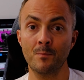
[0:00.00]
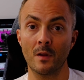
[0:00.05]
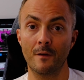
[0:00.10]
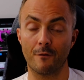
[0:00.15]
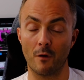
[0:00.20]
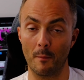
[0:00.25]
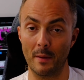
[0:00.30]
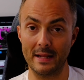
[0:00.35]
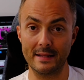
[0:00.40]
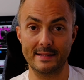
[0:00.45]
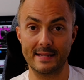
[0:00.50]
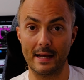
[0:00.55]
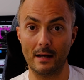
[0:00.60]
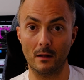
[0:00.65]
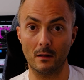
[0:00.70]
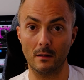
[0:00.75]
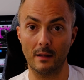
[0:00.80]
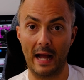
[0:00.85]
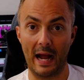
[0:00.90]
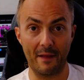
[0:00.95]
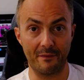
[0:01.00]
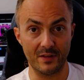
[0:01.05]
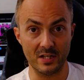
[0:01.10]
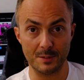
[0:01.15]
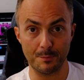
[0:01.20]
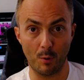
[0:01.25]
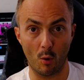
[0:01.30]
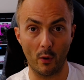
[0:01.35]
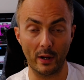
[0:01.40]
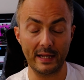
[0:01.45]
from Intel at
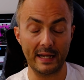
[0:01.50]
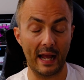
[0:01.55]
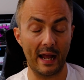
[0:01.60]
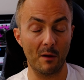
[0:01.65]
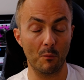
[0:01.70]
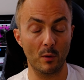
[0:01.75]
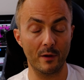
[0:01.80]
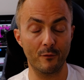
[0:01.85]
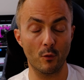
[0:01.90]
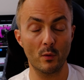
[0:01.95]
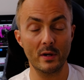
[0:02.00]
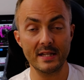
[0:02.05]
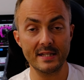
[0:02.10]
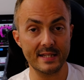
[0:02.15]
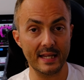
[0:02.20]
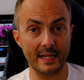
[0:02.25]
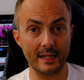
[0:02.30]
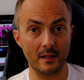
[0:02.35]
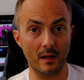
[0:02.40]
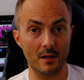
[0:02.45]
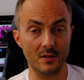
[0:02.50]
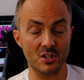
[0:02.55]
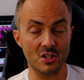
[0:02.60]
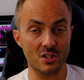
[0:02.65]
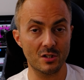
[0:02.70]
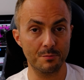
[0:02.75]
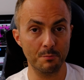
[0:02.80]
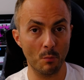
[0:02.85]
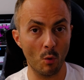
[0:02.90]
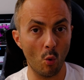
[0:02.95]
this point, and we've already seen
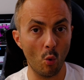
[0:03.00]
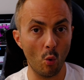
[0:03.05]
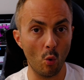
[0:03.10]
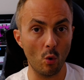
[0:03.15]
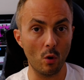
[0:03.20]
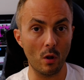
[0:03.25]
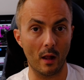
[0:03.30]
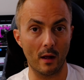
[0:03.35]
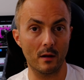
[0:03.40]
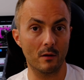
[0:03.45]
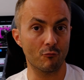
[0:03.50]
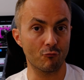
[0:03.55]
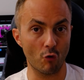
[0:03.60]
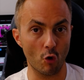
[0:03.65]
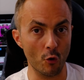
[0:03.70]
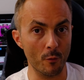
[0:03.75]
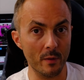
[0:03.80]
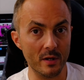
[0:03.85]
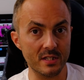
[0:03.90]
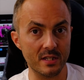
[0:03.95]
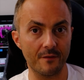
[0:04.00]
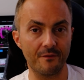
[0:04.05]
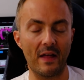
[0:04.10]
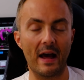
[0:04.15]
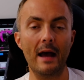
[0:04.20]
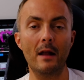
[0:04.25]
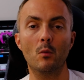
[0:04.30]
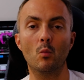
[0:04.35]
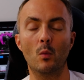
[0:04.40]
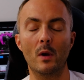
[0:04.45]
small rumors of
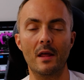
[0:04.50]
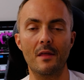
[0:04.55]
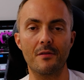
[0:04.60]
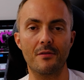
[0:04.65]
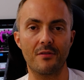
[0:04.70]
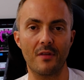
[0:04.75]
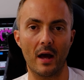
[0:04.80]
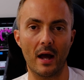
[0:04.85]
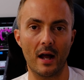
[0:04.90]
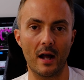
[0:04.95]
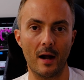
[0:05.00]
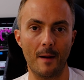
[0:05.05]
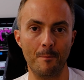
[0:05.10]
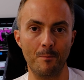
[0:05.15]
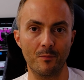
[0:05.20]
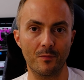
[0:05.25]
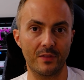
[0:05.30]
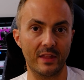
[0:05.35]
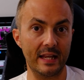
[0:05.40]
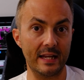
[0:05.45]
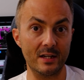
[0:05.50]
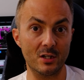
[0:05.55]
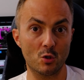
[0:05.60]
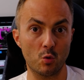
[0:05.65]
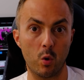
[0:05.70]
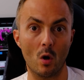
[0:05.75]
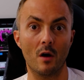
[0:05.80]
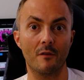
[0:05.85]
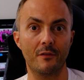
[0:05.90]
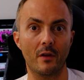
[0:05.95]
that with the
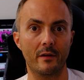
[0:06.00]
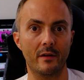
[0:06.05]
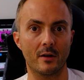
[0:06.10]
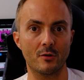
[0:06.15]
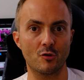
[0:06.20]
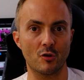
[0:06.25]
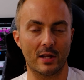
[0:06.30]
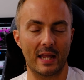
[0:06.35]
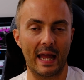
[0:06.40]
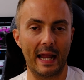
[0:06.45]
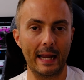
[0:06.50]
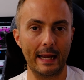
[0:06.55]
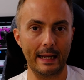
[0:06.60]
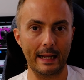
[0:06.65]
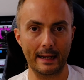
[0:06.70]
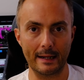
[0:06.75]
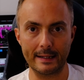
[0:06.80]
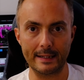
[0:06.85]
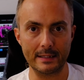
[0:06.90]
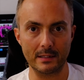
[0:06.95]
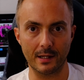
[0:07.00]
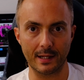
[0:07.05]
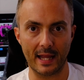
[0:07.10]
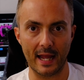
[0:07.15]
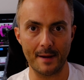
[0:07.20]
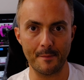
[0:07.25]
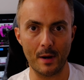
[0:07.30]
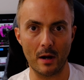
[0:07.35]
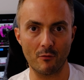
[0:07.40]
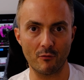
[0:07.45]
12900K leak that
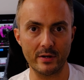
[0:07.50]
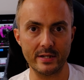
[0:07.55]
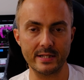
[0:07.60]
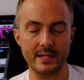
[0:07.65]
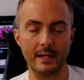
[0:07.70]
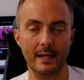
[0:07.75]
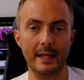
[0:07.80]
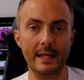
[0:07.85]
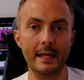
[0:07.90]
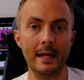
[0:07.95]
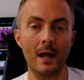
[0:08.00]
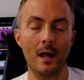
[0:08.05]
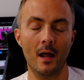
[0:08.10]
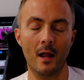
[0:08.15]
came out recently.